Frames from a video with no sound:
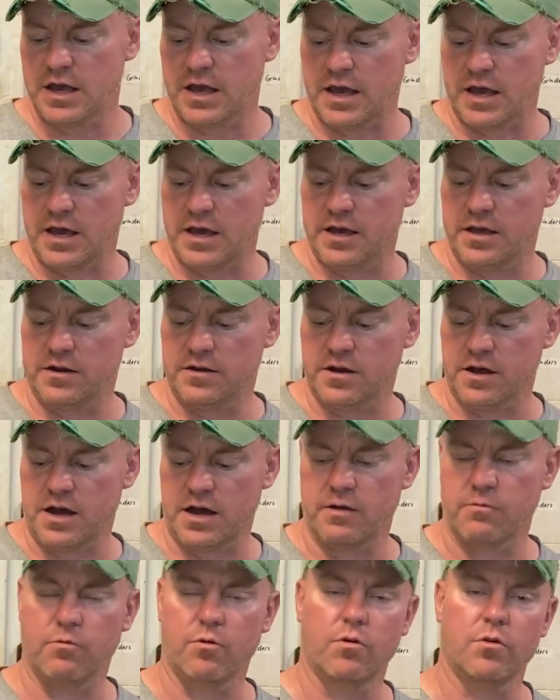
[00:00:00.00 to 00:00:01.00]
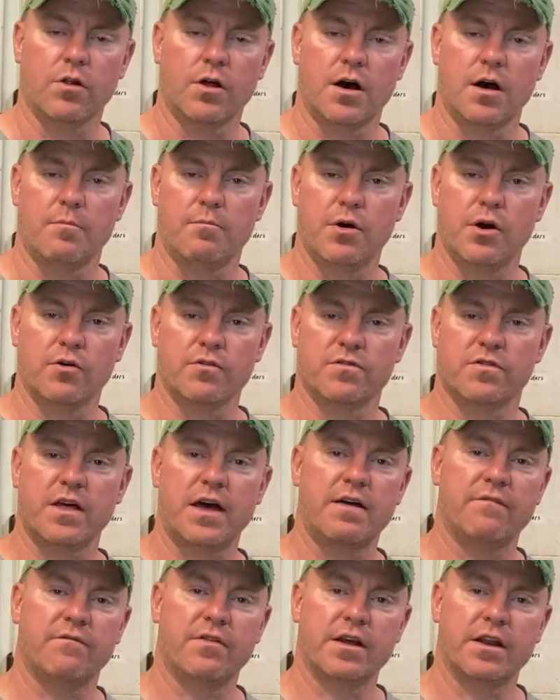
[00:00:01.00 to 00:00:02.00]
and I will post
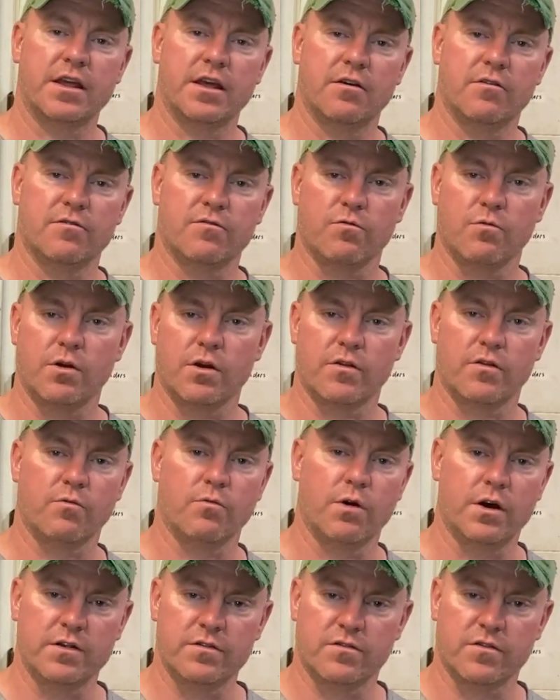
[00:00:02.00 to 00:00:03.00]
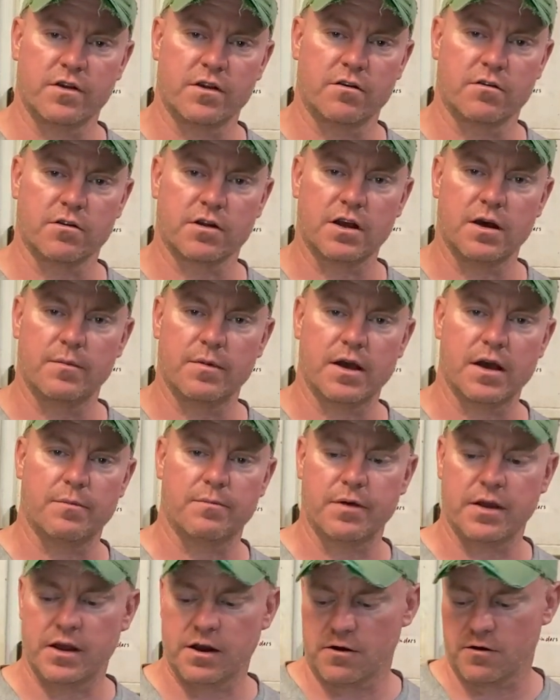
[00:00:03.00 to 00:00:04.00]
that video as one of the ones that are coming
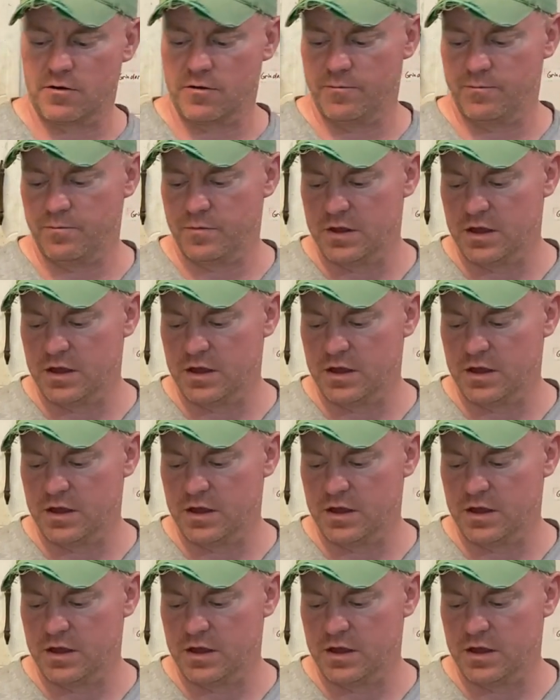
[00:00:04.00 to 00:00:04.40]
up here